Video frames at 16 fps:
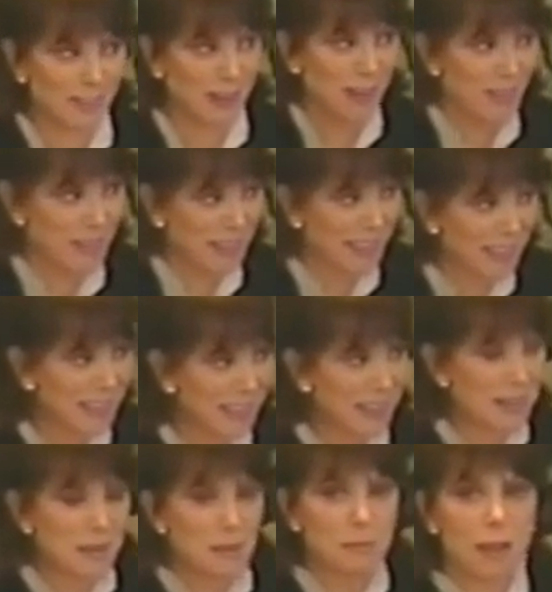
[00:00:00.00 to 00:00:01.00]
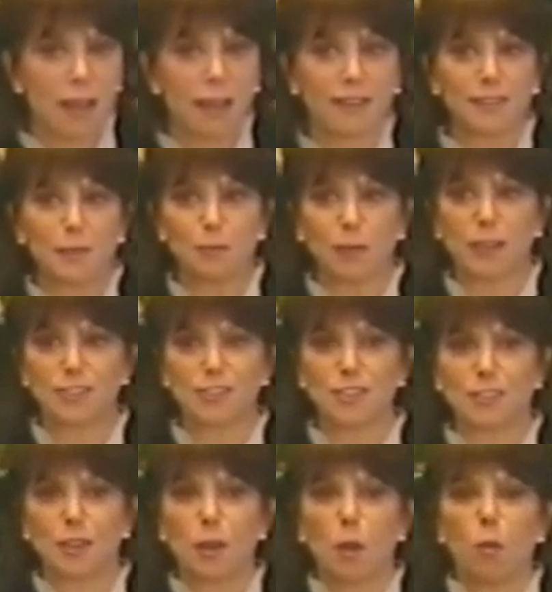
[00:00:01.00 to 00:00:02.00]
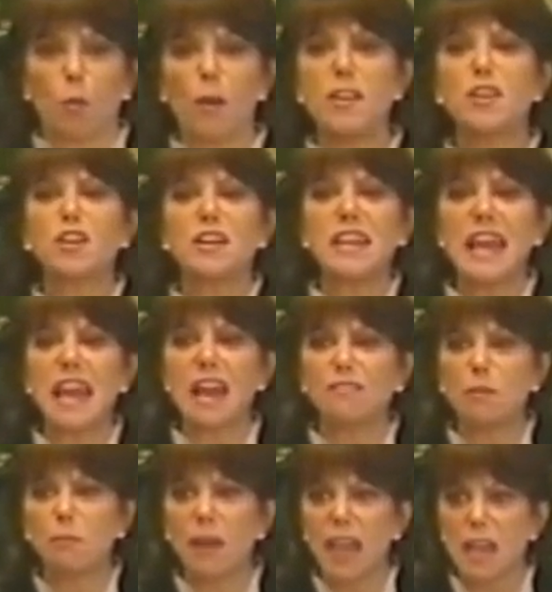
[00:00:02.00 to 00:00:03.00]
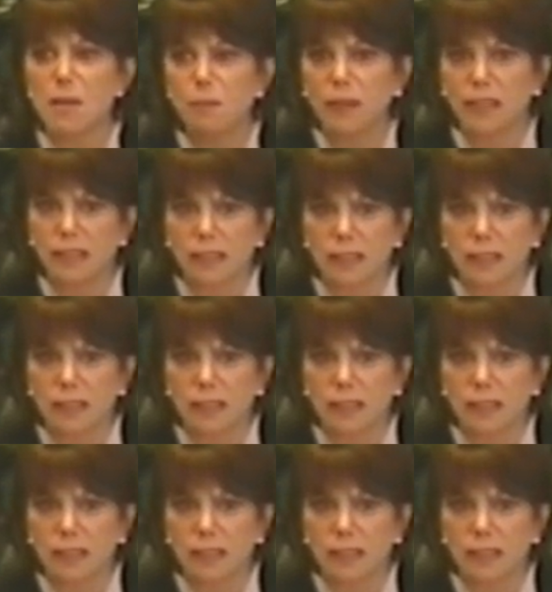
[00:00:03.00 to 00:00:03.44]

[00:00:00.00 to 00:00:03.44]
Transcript: from the back of the plane, just, when are you going to have a baby?